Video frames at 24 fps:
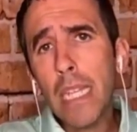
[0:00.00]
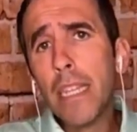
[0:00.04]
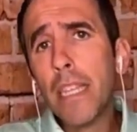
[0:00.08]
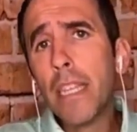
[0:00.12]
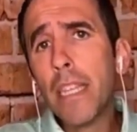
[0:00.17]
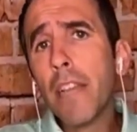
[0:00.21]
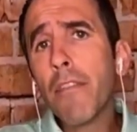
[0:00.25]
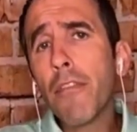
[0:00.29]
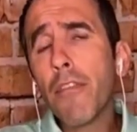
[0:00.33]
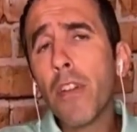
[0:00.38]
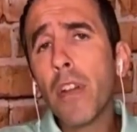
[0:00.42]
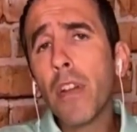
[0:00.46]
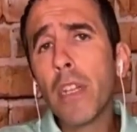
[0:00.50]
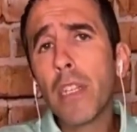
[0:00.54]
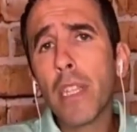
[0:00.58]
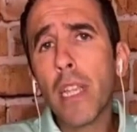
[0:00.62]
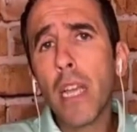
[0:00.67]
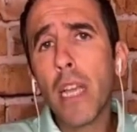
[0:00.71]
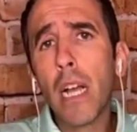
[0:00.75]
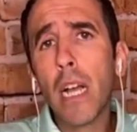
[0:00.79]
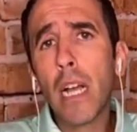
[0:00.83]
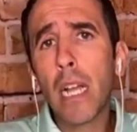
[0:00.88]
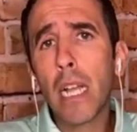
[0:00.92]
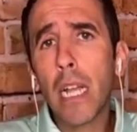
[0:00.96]
different
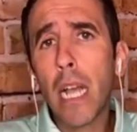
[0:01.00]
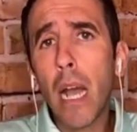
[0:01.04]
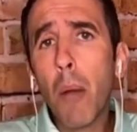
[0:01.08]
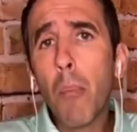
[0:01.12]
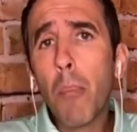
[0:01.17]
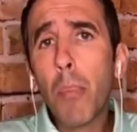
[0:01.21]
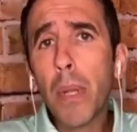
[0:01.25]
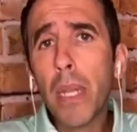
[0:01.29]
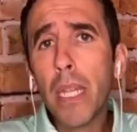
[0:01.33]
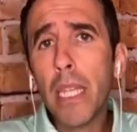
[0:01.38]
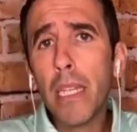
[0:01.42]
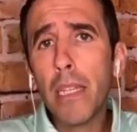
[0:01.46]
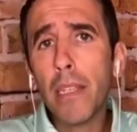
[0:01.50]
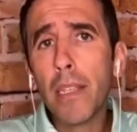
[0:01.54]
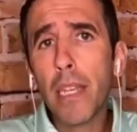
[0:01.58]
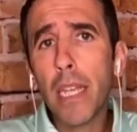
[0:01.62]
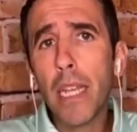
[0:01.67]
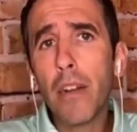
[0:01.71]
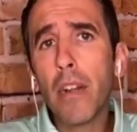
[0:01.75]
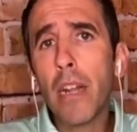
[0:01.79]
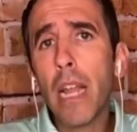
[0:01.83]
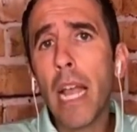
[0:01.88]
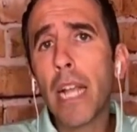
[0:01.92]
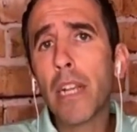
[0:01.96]
companies,
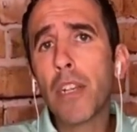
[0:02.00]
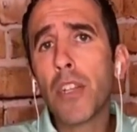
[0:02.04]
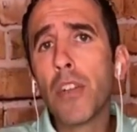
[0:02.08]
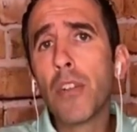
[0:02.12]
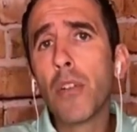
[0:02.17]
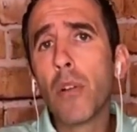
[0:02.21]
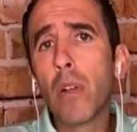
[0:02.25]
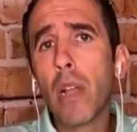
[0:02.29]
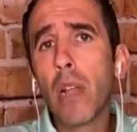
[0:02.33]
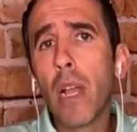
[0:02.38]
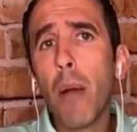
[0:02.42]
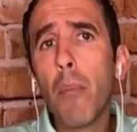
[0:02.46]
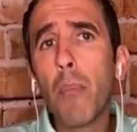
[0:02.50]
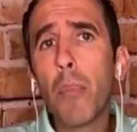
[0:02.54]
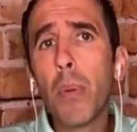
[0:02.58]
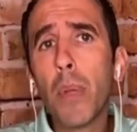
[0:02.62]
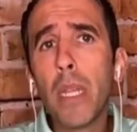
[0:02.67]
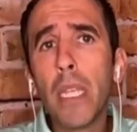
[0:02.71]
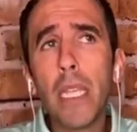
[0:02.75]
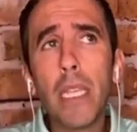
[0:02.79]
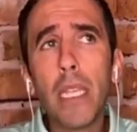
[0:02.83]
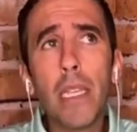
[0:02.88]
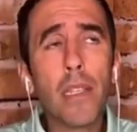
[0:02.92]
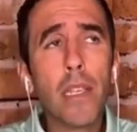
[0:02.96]
international
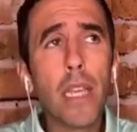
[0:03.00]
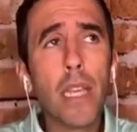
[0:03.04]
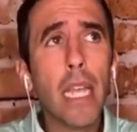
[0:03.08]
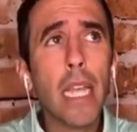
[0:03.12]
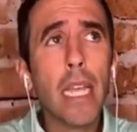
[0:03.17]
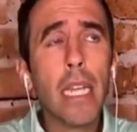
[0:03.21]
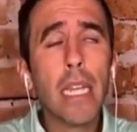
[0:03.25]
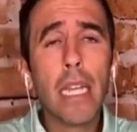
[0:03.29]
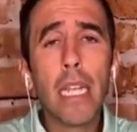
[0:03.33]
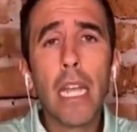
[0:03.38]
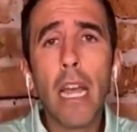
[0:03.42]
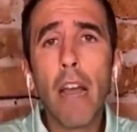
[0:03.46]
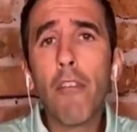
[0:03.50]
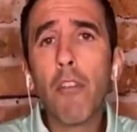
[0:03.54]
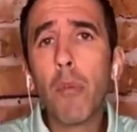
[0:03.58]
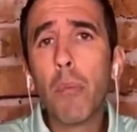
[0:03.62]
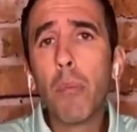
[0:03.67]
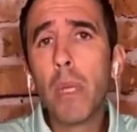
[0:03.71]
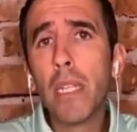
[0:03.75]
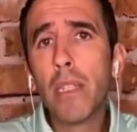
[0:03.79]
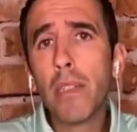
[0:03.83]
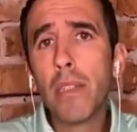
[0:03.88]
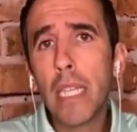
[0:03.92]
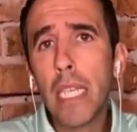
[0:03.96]
companies and
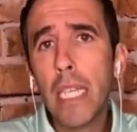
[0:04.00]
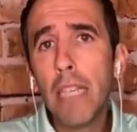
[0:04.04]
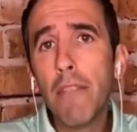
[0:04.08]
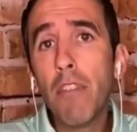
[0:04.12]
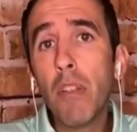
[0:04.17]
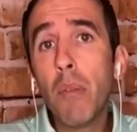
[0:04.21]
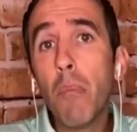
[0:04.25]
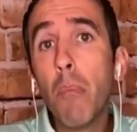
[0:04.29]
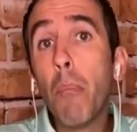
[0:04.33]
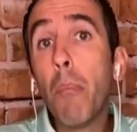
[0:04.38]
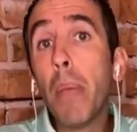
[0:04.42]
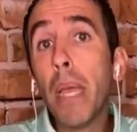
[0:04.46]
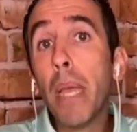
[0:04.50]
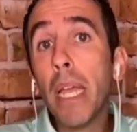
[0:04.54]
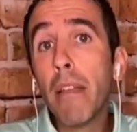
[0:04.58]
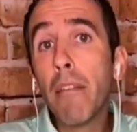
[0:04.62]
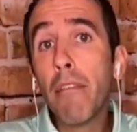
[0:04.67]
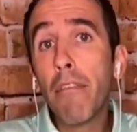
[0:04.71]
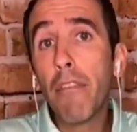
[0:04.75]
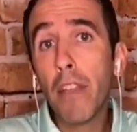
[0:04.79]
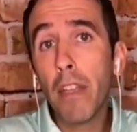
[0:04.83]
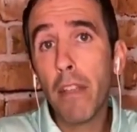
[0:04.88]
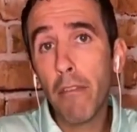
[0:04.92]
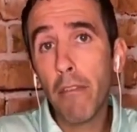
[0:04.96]
governments even
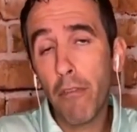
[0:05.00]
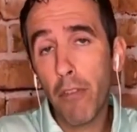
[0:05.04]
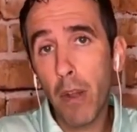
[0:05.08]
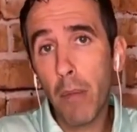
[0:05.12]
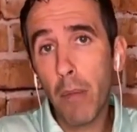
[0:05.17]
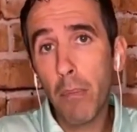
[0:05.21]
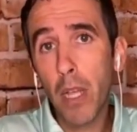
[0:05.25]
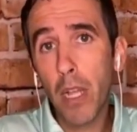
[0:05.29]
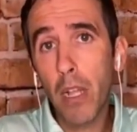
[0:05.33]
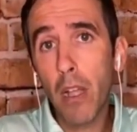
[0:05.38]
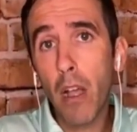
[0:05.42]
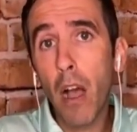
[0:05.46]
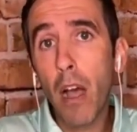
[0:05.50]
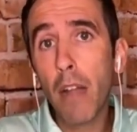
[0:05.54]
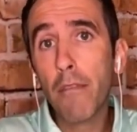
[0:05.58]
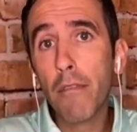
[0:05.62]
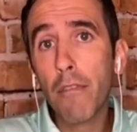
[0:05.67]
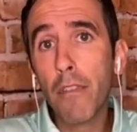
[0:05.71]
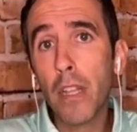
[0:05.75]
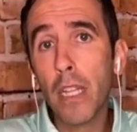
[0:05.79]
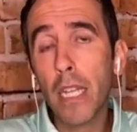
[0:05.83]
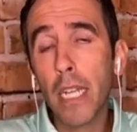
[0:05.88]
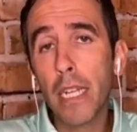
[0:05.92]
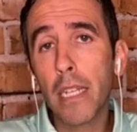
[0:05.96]
benefit from the
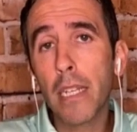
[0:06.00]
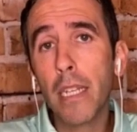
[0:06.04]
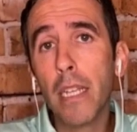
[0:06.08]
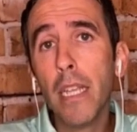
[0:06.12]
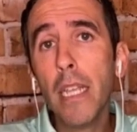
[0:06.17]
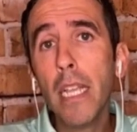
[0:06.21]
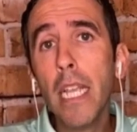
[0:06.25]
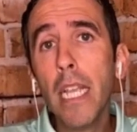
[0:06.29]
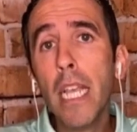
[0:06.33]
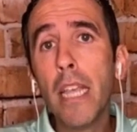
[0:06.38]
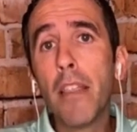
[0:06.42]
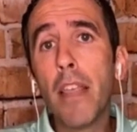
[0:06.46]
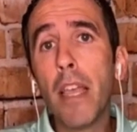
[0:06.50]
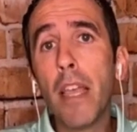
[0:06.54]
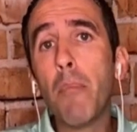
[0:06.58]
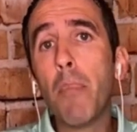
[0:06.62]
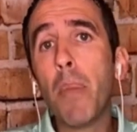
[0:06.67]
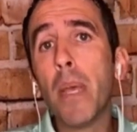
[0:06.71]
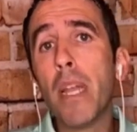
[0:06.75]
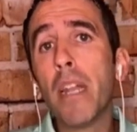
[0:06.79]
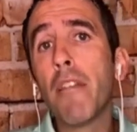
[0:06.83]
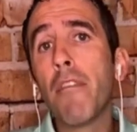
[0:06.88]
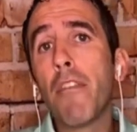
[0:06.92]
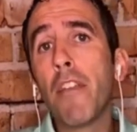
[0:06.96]
conflict. They
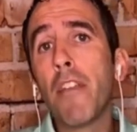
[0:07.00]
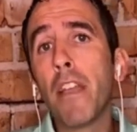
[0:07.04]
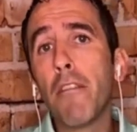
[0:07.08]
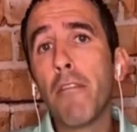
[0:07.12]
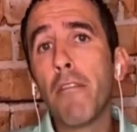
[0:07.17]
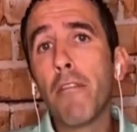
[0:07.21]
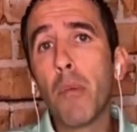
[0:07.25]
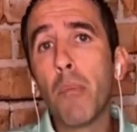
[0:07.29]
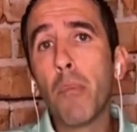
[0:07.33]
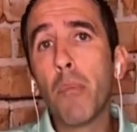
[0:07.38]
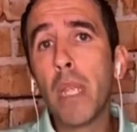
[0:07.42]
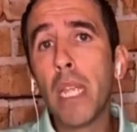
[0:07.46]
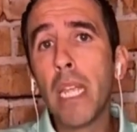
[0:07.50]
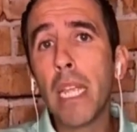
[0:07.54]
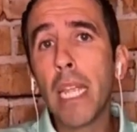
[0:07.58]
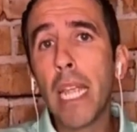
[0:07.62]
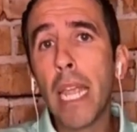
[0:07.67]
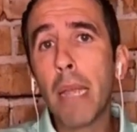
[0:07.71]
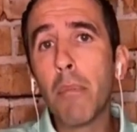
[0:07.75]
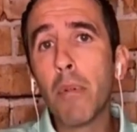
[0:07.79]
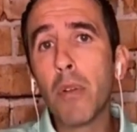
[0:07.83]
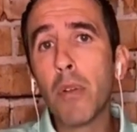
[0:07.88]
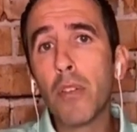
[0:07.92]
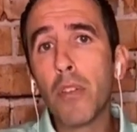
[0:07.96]
benefit from being
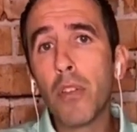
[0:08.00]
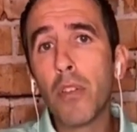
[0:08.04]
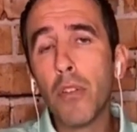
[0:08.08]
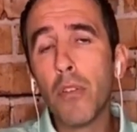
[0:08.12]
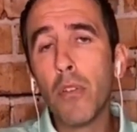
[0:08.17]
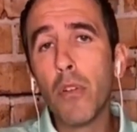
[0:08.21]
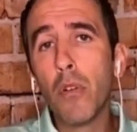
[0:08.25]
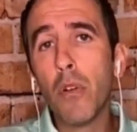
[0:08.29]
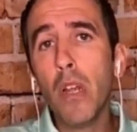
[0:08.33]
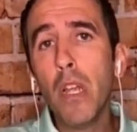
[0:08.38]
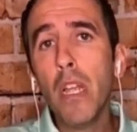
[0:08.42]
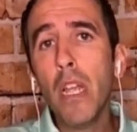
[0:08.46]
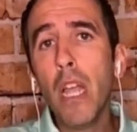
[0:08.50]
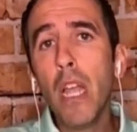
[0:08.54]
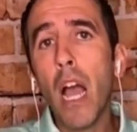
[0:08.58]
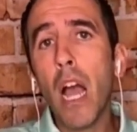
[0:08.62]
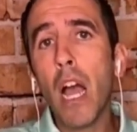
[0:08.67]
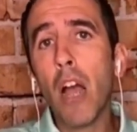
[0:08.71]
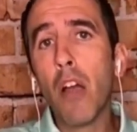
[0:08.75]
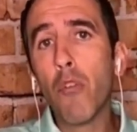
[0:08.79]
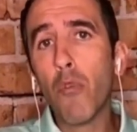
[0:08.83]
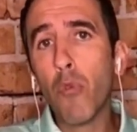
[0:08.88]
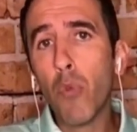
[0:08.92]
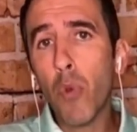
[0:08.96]
able to
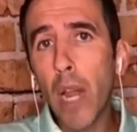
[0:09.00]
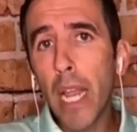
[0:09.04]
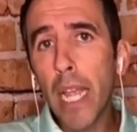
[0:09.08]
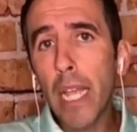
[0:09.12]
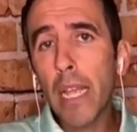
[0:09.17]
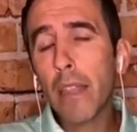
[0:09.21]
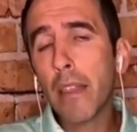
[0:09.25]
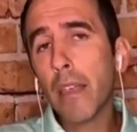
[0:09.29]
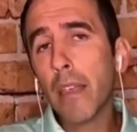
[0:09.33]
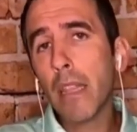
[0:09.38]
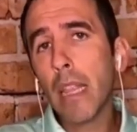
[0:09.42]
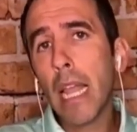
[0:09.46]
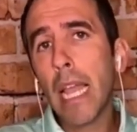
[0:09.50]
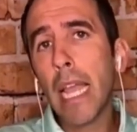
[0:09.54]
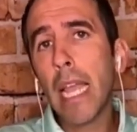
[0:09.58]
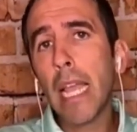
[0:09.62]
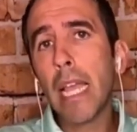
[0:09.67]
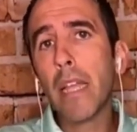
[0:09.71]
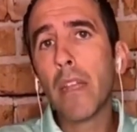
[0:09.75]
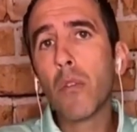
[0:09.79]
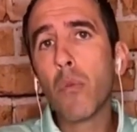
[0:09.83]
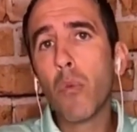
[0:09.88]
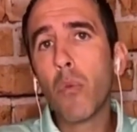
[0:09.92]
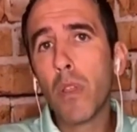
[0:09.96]
rake the
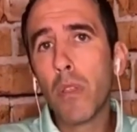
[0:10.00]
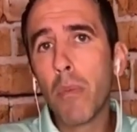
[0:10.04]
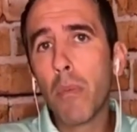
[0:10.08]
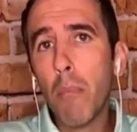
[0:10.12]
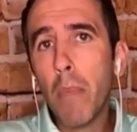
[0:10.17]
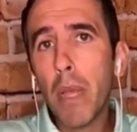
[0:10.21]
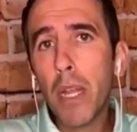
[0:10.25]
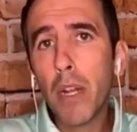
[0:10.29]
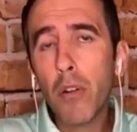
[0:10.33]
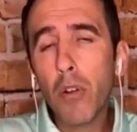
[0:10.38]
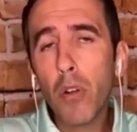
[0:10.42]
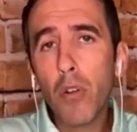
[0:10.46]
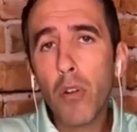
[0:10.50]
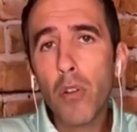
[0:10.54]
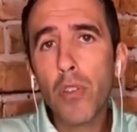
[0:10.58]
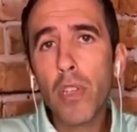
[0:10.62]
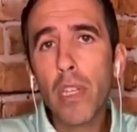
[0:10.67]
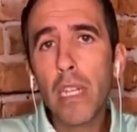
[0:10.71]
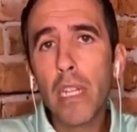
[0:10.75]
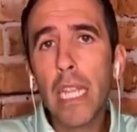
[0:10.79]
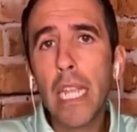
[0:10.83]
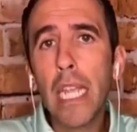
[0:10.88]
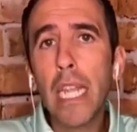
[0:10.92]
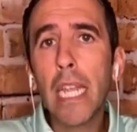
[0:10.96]
land with minerals
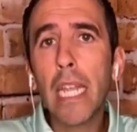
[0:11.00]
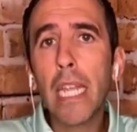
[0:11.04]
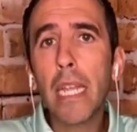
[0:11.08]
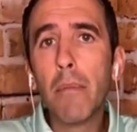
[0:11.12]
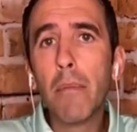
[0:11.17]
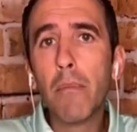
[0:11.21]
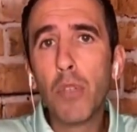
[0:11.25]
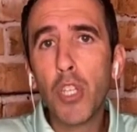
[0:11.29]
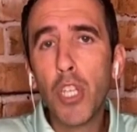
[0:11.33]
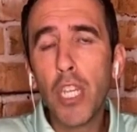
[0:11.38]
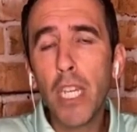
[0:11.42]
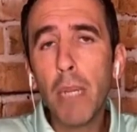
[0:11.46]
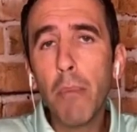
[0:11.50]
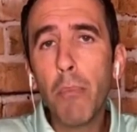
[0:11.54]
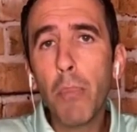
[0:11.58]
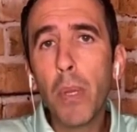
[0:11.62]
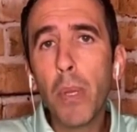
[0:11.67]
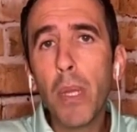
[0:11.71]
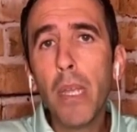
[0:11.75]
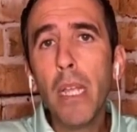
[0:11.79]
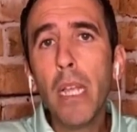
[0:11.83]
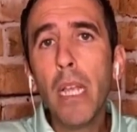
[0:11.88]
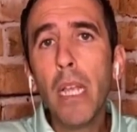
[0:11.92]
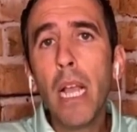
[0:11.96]
and getting them cheap.
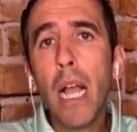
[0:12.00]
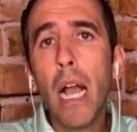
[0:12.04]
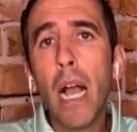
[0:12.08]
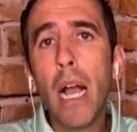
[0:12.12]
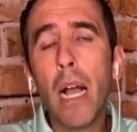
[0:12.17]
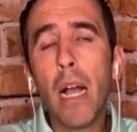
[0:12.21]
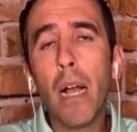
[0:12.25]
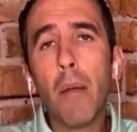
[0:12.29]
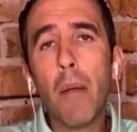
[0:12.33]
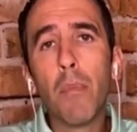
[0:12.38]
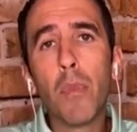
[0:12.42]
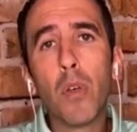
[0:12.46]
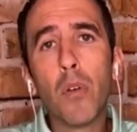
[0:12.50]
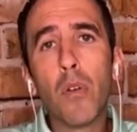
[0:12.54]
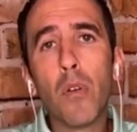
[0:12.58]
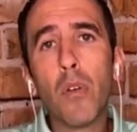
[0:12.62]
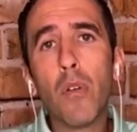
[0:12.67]
And